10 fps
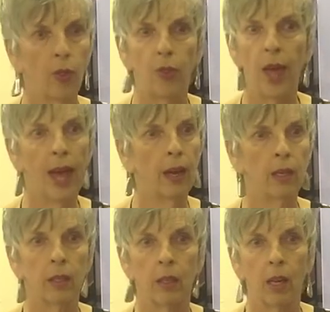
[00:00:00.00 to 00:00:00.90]
that
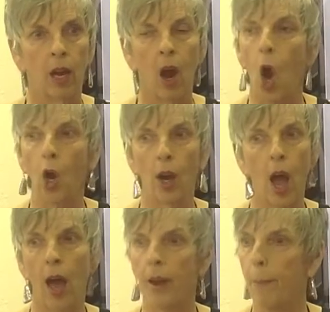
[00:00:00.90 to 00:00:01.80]
are
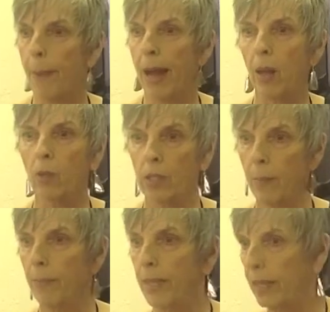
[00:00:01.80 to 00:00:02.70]
not about
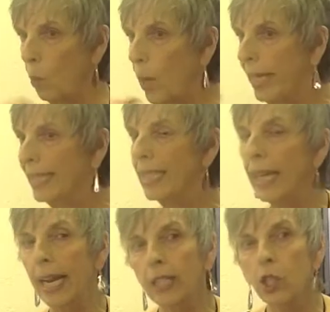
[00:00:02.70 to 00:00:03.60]
something that we
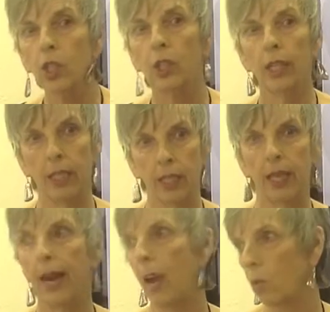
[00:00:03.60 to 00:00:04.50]
intentionally
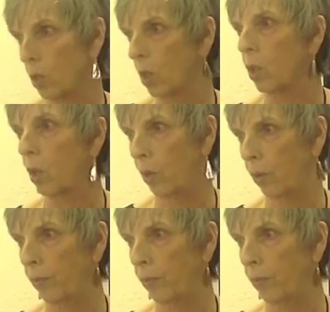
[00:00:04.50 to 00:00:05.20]
set out to learn.